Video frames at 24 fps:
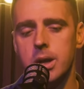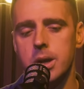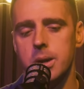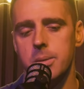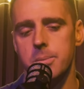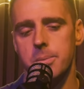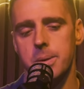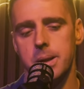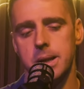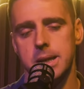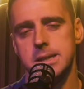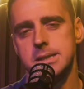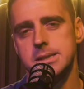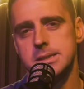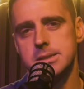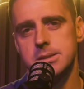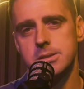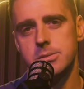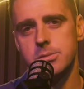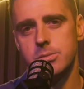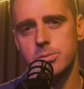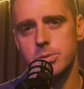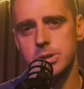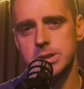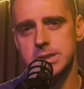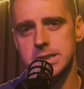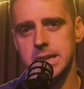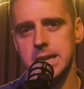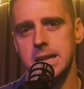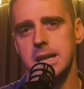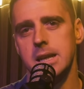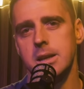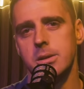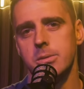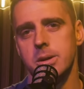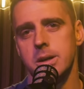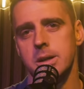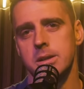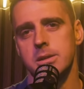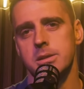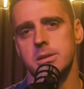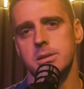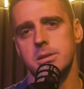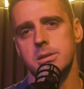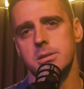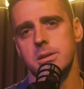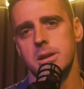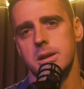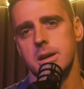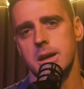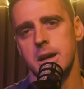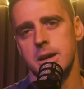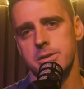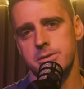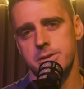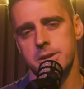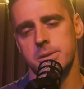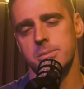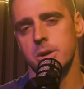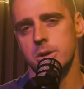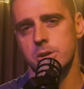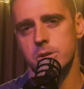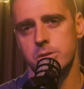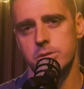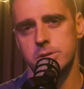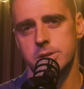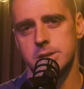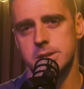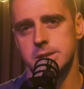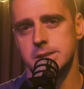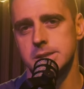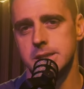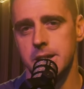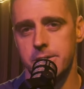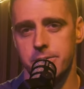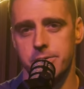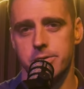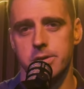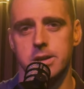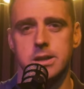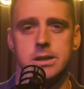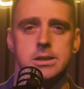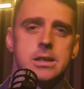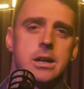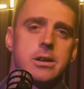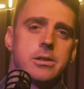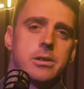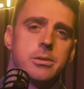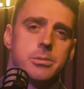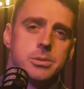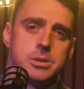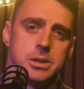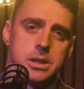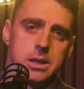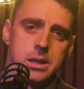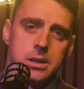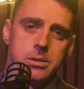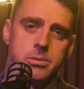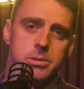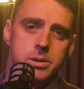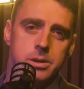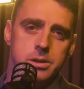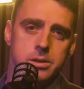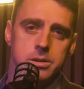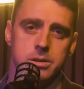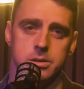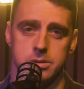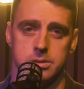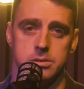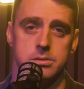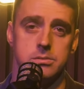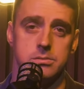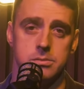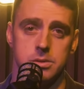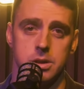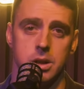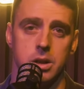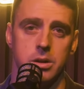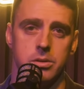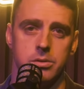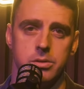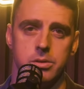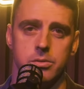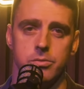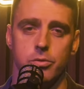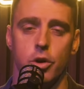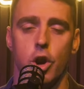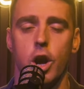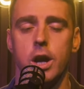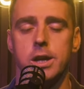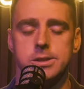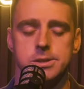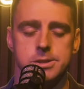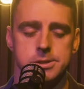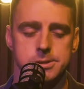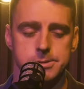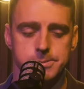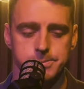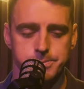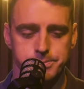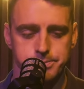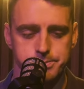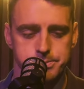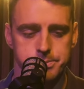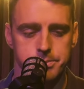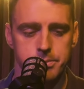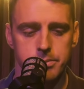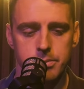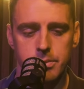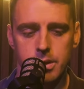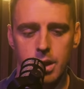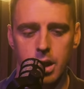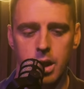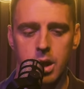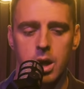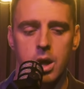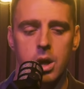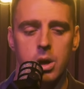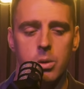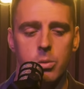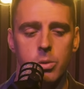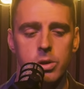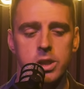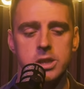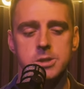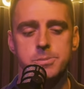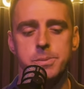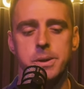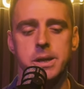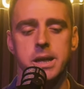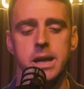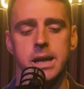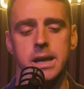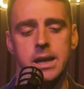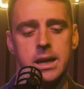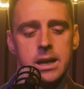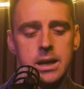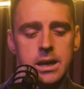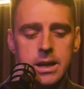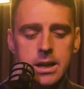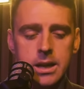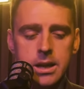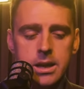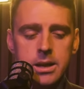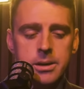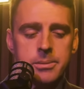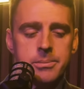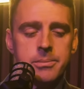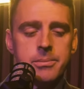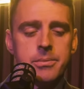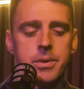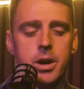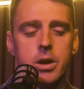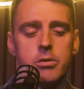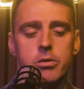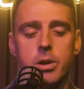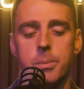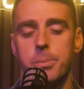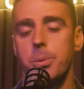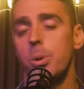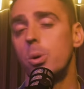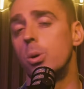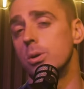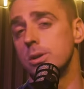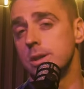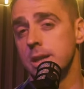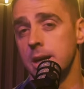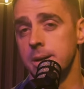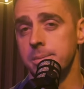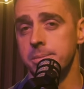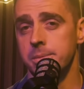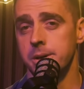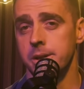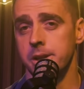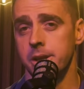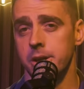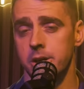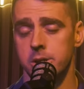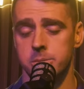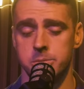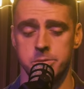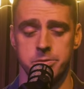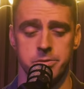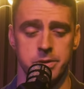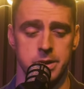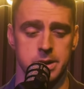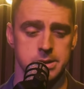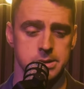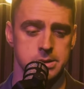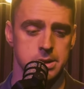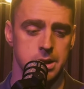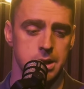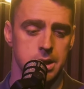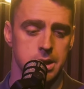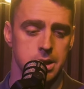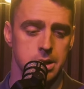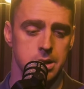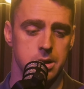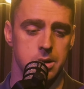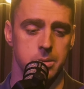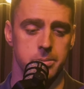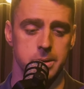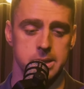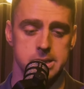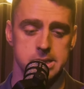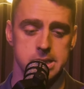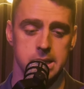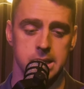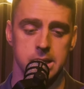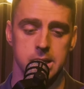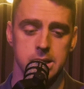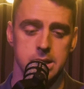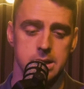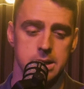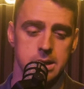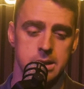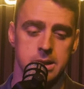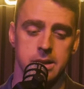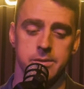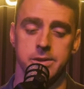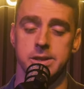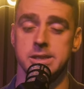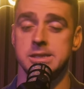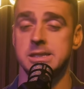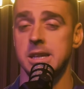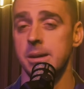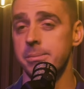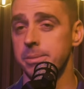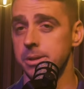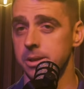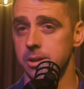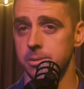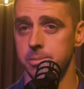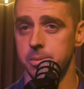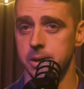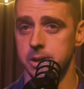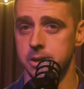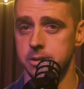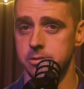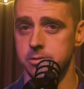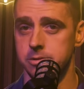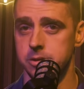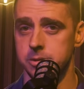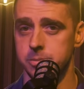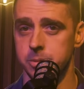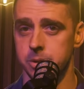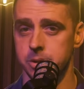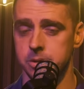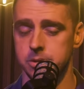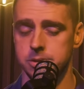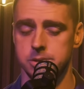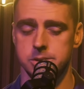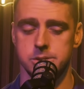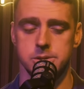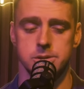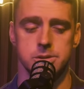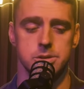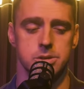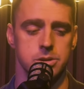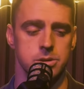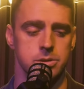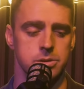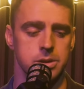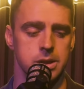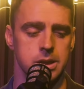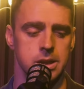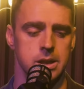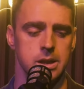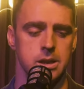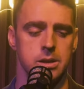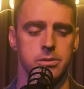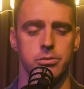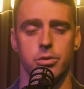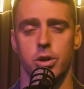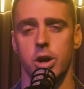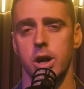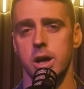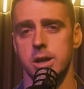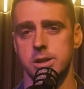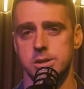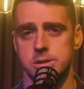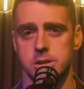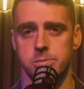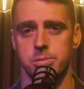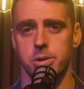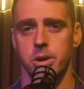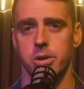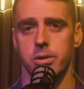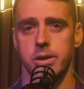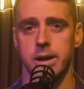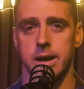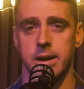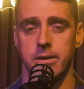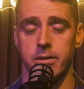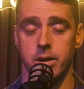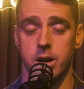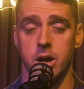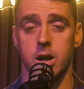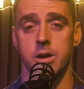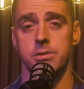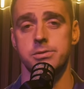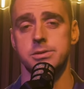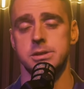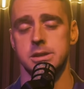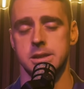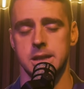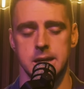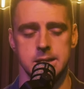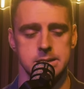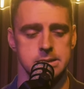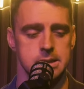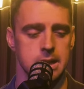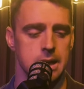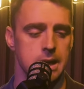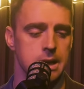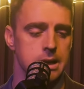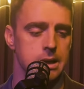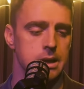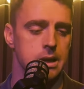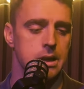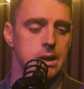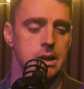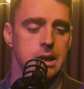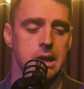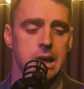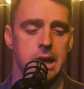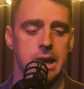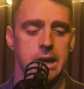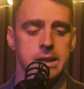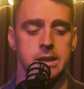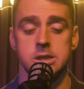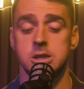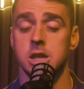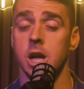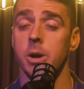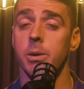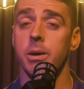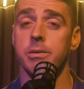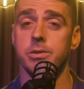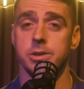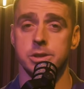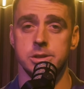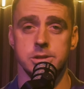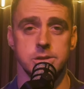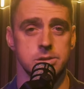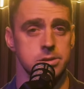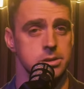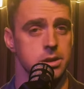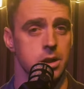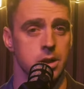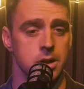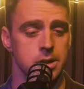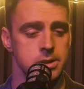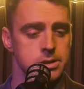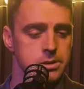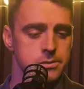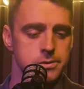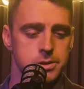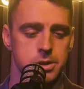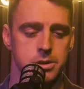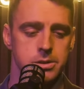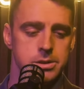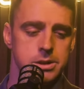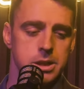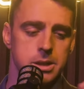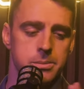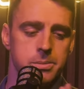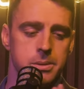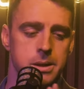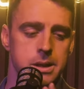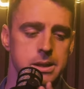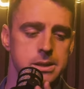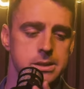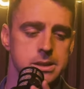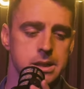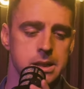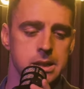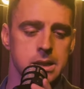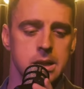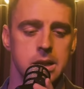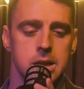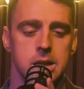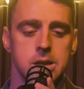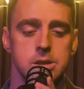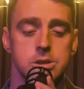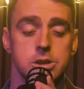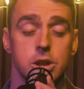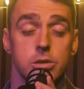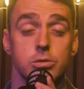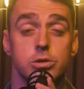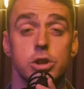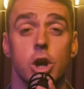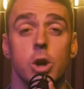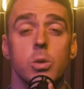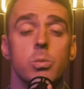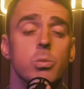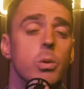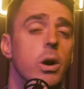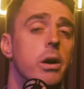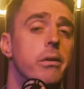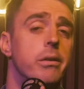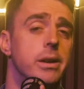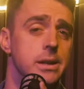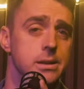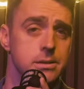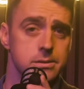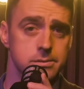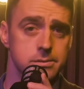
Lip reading: police were dealing with ethnic minorities differently to how they were dealing with, the rioters. Well, there's been a report done by the Home Affairs Committee, and they've examined the police response to the riots that broke out after that attack. And there's no evidence, guys, of two-tier policing, so don't worry.